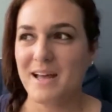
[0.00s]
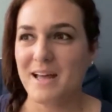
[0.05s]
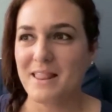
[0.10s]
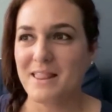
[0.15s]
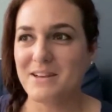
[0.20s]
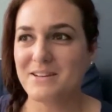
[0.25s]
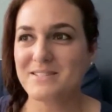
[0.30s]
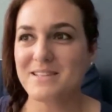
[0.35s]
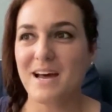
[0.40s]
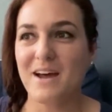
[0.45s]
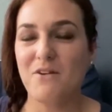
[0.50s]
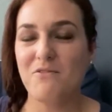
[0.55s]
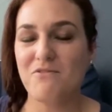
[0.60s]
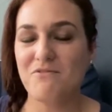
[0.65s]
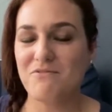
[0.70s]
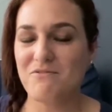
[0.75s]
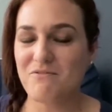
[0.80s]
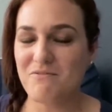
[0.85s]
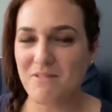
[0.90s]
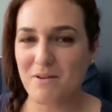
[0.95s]
there's a
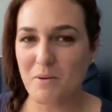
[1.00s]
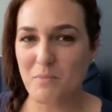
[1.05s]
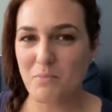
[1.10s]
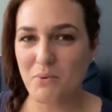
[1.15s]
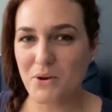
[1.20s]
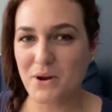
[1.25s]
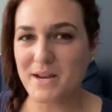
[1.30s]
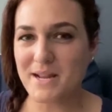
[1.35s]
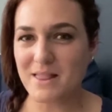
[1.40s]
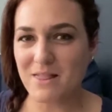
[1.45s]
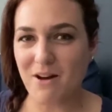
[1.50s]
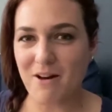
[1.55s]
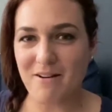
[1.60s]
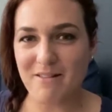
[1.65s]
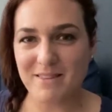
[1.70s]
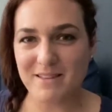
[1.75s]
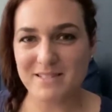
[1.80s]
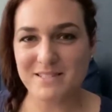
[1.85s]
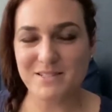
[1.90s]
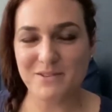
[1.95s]
pretty long
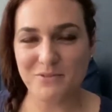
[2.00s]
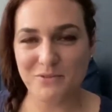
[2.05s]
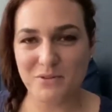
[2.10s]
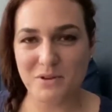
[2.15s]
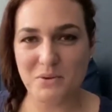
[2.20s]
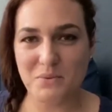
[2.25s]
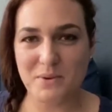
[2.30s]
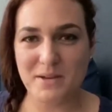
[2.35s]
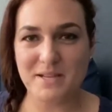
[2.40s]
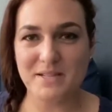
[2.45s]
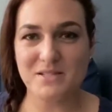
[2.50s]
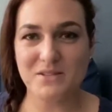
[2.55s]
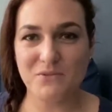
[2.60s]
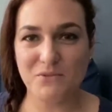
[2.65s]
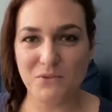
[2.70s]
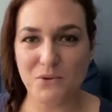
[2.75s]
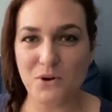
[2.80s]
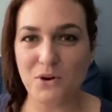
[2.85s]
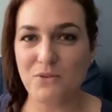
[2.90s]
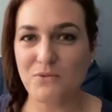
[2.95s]
list of free reads
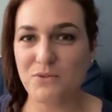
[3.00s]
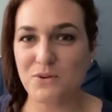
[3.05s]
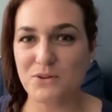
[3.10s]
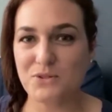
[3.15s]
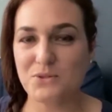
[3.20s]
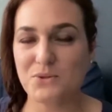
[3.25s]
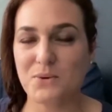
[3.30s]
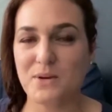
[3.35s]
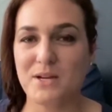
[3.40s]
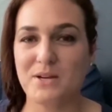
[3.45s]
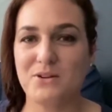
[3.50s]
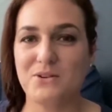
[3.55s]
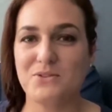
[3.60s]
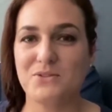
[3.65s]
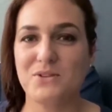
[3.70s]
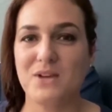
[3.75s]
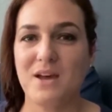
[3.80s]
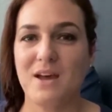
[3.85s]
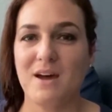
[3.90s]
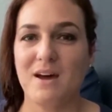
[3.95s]
for first
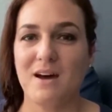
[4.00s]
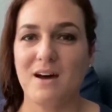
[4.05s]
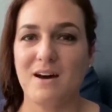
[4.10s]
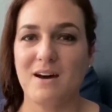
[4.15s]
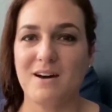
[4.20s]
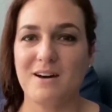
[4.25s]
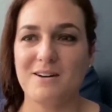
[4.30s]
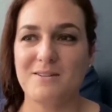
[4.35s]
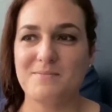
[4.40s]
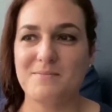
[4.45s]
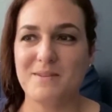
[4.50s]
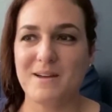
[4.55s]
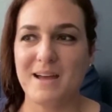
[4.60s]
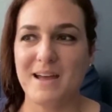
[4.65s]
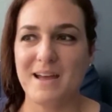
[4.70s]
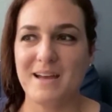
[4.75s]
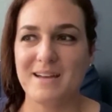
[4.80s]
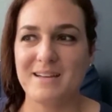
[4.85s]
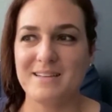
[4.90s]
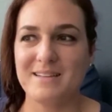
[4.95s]
graders,
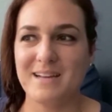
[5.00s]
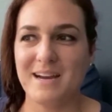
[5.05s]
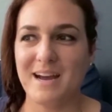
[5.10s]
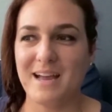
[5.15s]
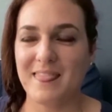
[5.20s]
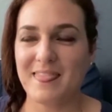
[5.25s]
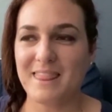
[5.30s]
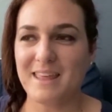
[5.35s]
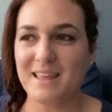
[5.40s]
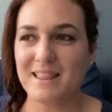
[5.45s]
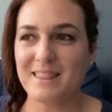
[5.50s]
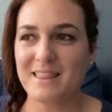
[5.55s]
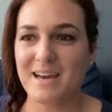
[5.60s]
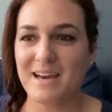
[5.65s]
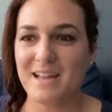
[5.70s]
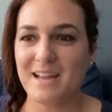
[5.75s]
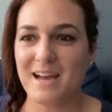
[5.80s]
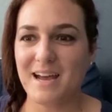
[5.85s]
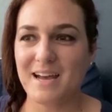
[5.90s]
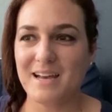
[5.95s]
and I think
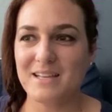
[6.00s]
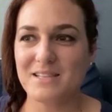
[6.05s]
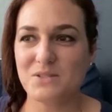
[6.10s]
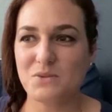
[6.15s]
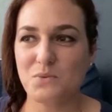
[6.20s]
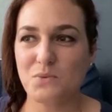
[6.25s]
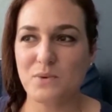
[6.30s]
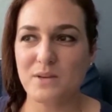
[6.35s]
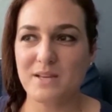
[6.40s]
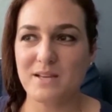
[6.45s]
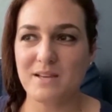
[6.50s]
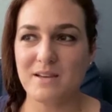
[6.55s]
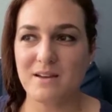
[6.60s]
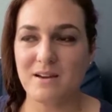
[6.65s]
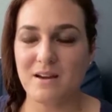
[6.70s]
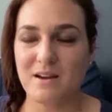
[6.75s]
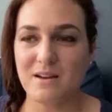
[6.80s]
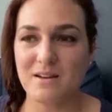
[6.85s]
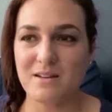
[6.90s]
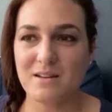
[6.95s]
that as we
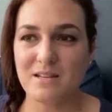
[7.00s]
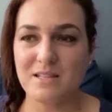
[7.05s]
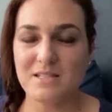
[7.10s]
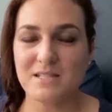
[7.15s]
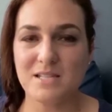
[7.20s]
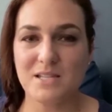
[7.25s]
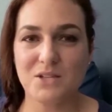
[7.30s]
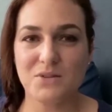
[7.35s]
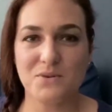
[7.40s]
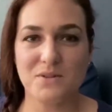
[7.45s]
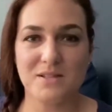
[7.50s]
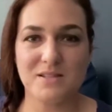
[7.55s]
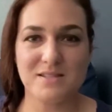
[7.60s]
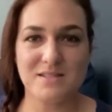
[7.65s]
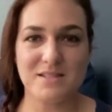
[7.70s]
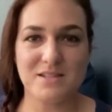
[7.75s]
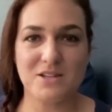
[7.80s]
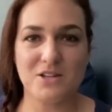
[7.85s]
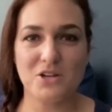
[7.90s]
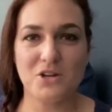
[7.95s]
continue in
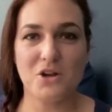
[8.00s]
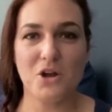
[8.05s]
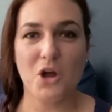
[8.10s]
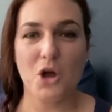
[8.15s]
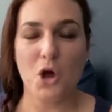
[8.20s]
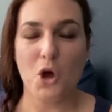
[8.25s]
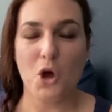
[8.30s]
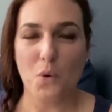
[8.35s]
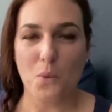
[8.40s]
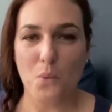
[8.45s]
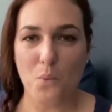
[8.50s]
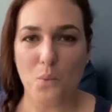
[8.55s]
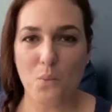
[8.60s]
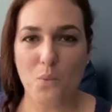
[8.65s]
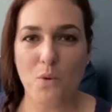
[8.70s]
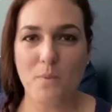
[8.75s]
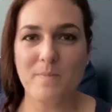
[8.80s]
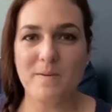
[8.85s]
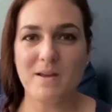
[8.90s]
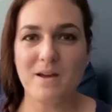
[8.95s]
this year,
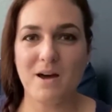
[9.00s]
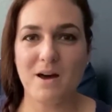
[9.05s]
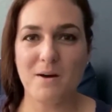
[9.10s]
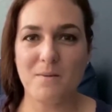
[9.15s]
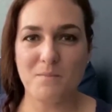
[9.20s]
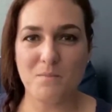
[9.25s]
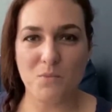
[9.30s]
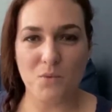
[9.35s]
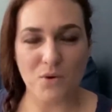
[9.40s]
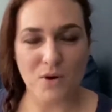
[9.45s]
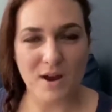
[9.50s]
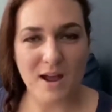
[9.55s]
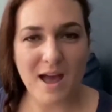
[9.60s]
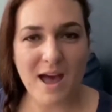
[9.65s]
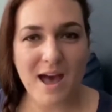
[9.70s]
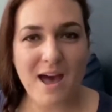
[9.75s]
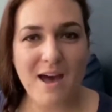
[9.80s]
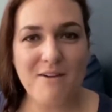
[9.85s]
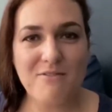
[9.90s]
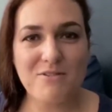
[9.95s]
we'll become more
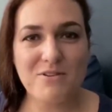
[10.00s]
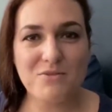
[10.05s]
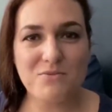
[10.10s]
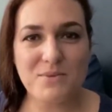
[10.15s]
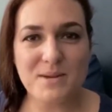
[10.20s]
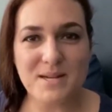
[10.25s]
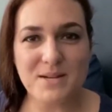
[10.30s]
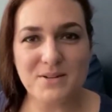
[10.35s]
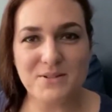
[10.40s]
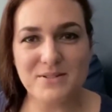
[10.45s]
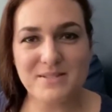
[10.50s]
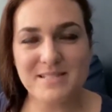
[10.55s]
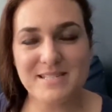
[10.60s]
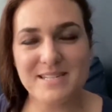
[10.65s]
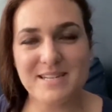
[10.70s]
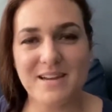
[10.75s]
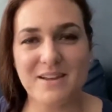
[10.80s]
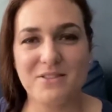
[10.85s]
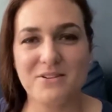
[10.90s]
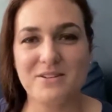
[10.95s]
avid readers
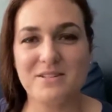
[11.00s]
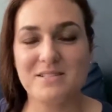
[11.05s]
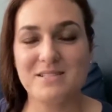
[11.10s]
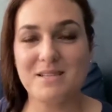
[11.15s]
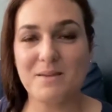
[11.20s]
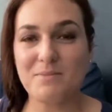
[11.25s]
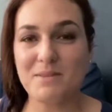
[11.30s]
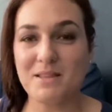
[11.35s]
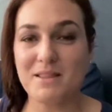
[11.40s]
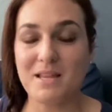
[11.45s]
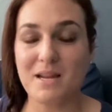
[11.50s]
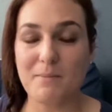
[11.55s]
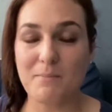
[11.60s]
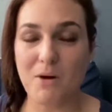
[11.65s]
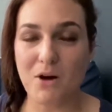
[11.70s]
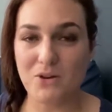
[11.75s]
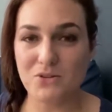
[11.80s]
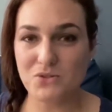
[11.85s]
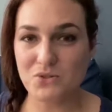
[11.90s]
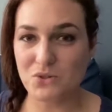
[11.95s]
together. It's something that I'm
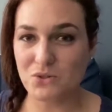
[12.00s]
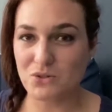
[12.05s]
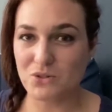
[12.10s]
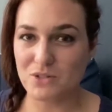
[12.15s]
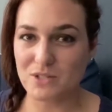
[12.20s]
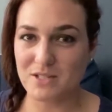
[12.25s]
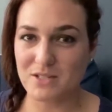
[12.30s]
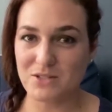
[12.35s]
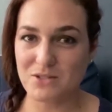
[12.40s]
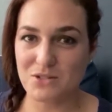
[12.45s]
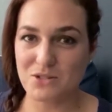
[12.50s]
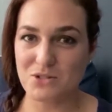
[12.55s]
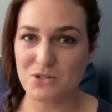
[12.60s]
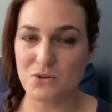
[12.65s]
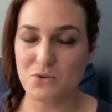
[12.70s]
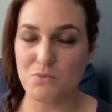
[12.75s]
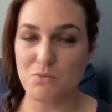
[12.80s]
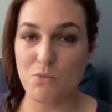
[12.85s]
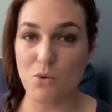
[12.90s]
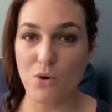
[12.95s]
also learning to
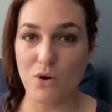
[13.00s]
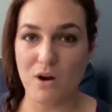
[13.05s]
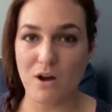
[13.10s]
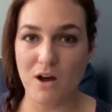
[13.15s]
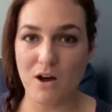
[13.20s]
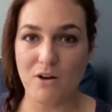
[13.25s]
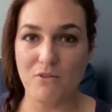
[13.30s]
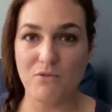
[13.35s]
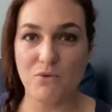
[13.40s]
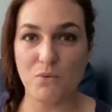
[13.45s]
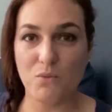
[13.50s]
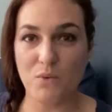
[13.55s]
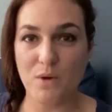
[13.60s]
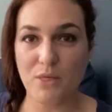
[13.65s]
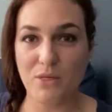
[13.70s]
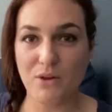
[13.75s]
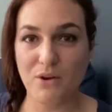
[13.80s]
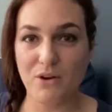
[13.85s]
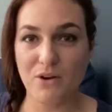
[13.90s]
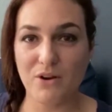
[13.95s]
do more of with
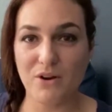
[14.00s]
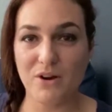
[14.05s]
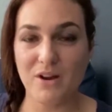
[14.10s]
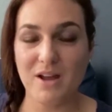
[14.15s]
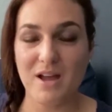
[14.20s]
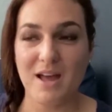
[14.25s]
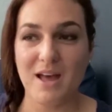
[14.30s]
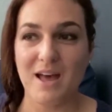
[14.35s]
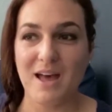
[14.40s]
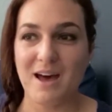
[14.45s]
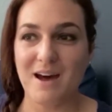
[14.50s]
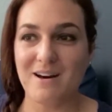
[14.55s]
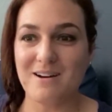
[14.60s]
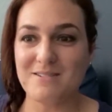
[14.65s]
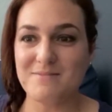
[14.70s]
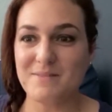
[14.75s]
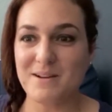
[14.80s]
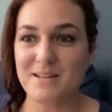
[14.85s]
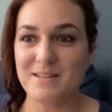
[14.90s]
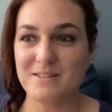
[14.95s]
her,
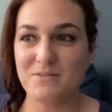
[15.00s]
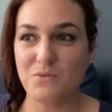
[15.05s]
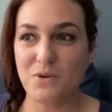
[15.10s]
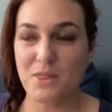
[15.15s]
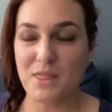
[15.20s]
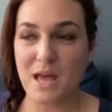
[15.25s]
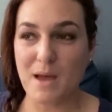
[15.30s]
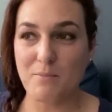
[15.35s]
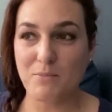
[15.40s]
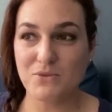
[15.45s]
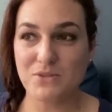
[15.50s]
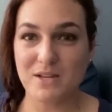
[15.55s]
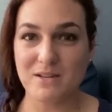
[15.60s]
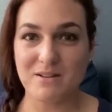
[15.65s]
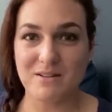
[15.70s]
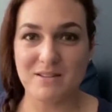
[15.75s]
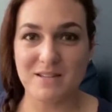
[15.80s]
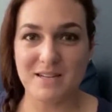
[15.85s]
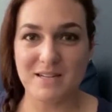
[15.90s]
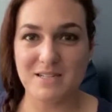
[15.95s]
and with Amplify
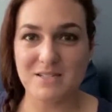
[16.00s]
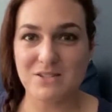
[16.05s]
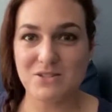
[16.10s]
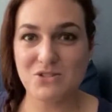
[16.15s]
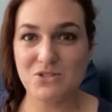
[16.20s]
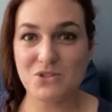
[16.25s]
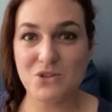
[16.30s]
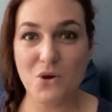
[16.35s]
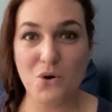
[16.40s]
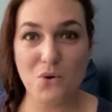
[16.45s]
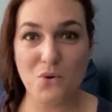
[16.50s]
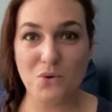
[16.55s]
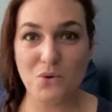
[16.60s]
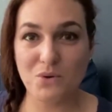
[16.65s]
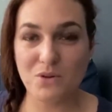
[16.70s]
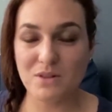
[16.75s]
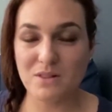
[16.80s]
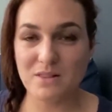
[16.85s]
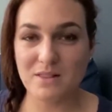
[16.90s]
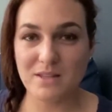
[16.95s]
Online, it's
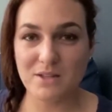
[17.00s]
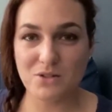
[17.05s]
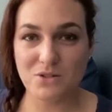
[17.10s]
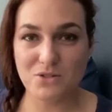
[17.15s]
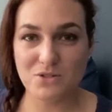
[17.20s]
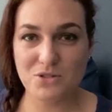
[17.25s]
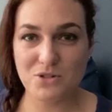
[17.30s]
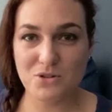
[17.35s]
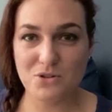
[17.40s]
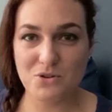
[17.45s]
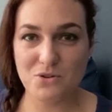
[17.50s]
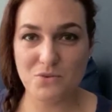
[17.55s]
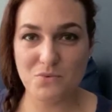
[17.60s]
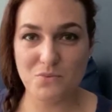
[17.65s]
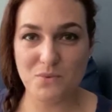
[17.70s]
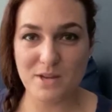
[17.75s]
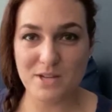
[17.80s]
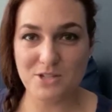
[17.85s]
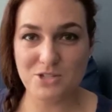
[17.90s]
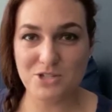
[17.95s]
so literature
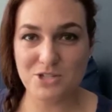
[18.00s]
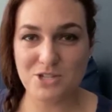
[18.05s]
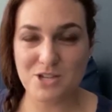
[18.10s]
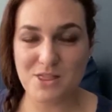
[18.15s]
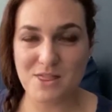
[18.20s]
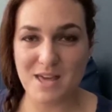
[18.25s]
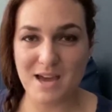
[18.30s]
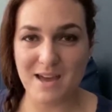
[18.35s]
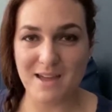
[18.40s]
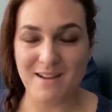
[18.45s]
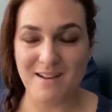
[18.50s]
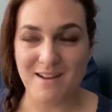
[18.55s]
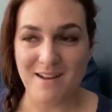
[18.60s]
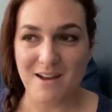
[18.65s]
rich that